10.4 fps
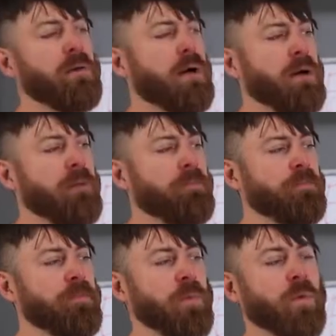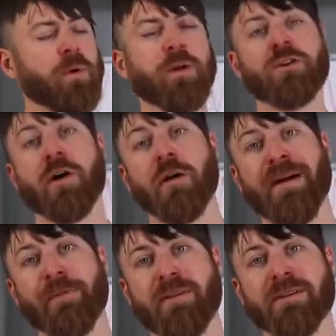we're going to talk
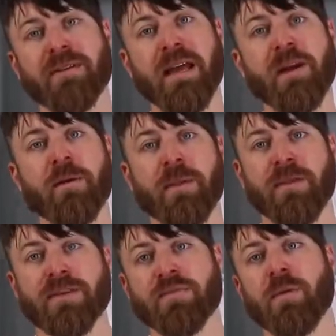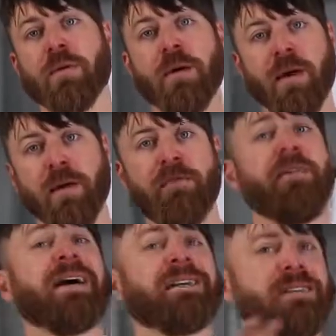about this later, but this will
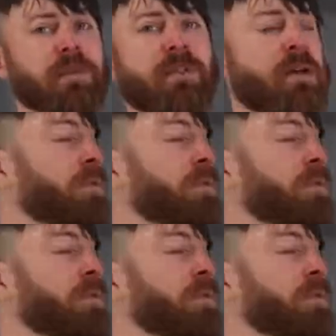affect some of the